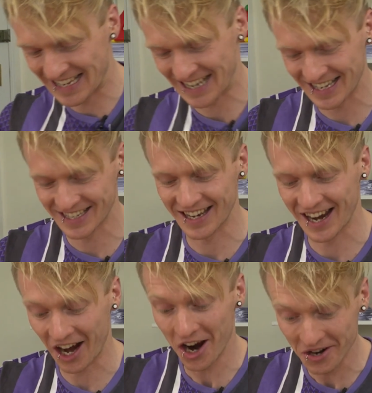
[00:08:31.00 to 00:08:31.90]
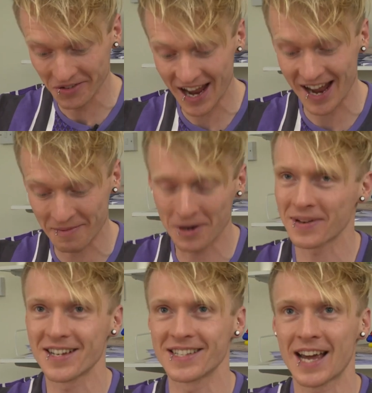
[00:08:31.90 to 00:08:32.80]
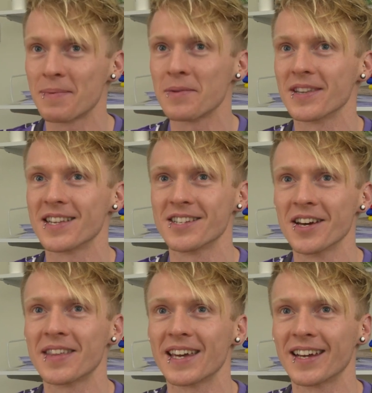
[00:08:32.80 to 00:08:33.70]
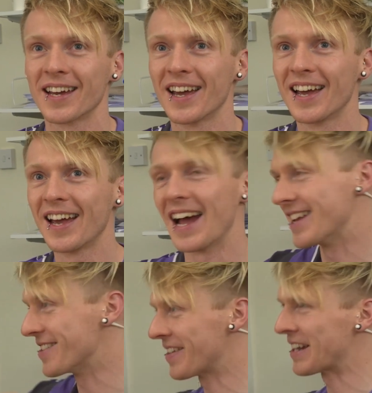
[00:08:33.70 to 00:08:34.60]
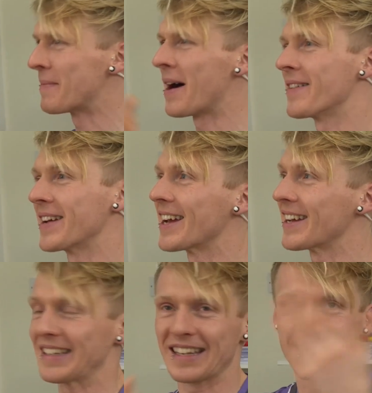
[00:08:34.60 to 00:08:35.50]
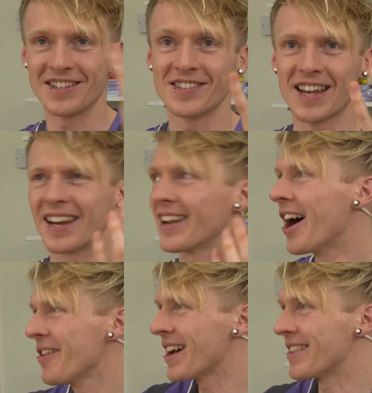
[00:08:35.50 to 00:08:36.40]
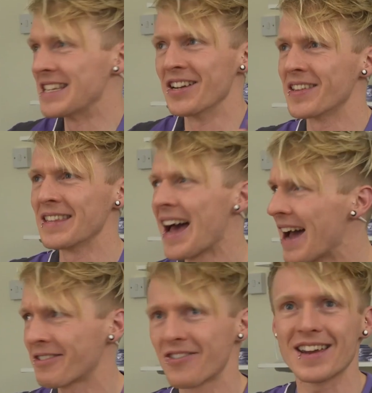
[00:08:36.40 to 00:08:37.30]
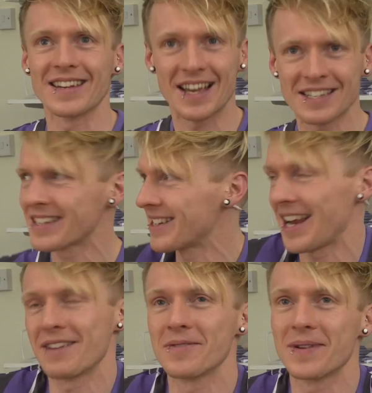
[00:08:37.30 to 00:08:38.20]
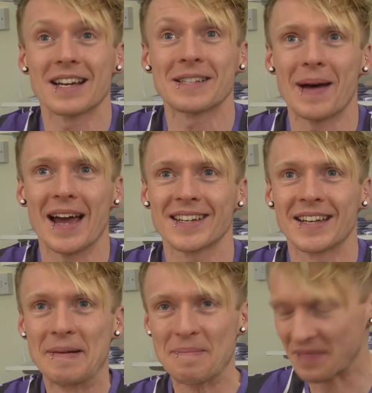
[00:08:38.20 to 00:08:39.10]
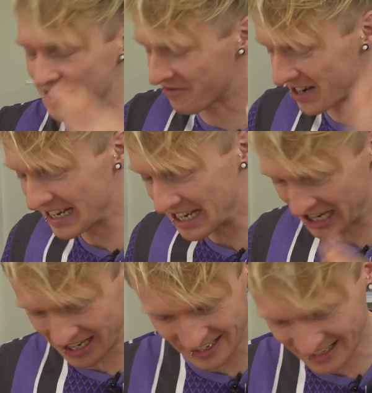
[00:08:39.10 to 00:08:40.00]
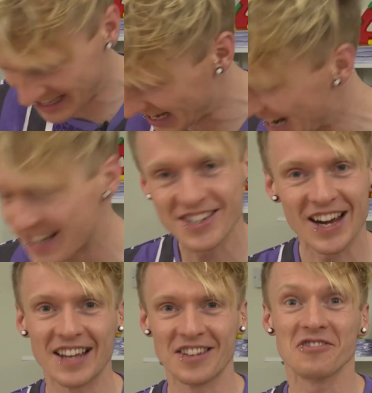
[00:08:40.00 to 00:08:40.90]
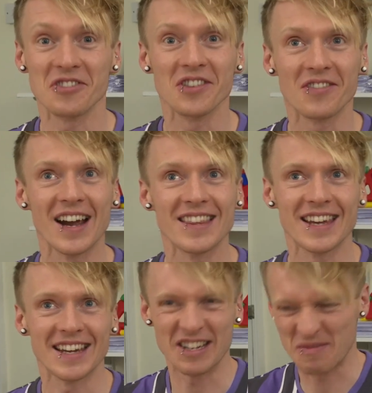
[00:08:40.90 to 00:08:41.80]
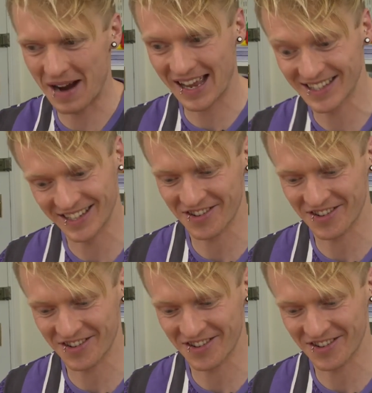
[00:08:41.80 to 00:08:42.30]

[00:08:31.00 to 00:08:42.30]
this answer like, oh yeah, the population's happy when there's nothing. And then you think about it, as you said, oh yeah, there's nothing there. Great, that's exactly what we expect. It's a really good sanity check that you're doing the right thing and your maths is